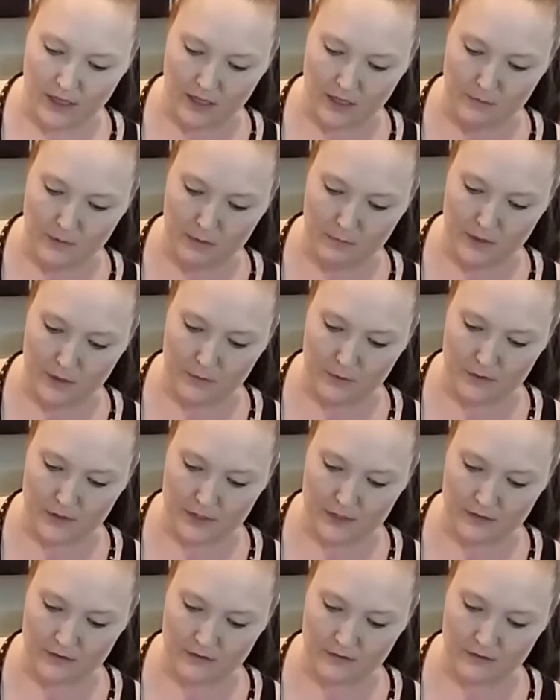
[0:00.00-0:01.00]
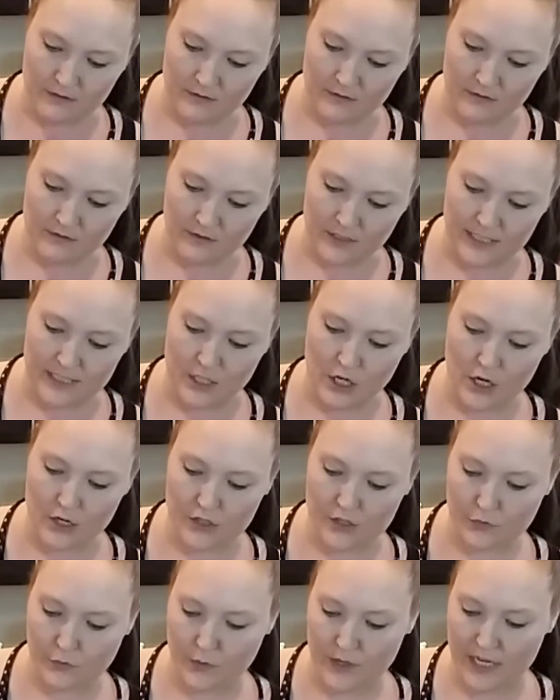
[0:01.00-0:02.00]
come on, bubbles. It's hard
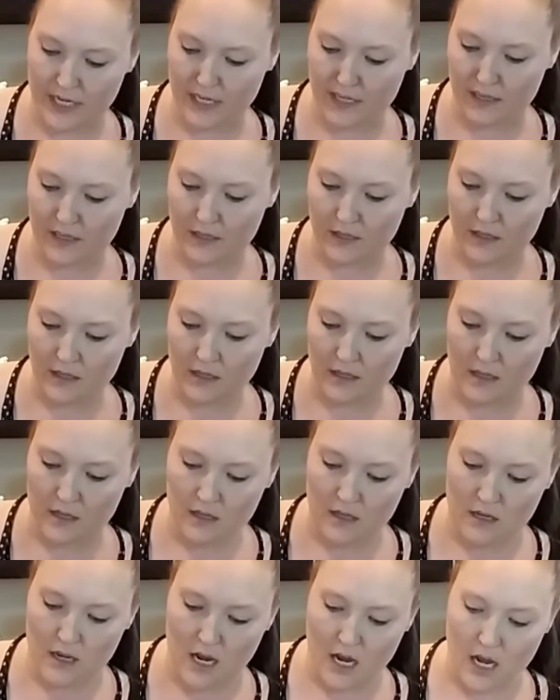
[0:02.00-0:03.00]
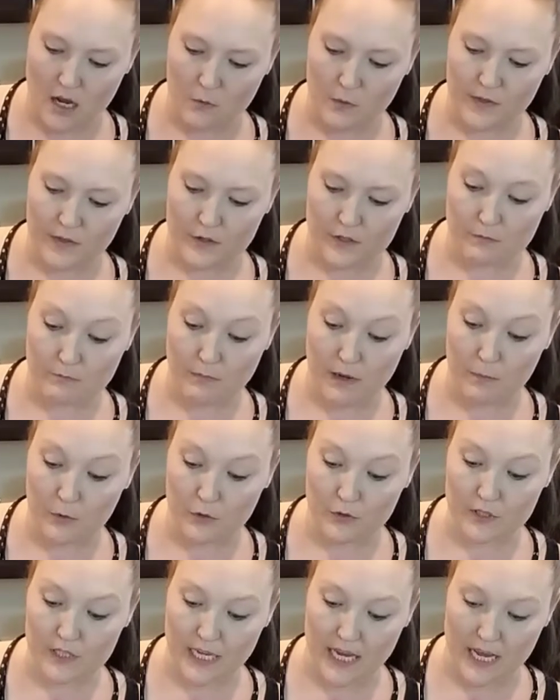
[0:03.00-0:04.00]
to read when there's
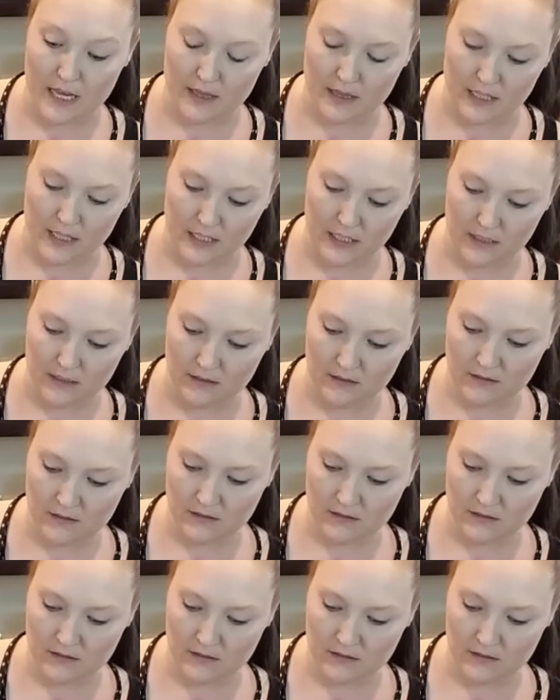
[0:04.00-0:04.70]
bubbles at the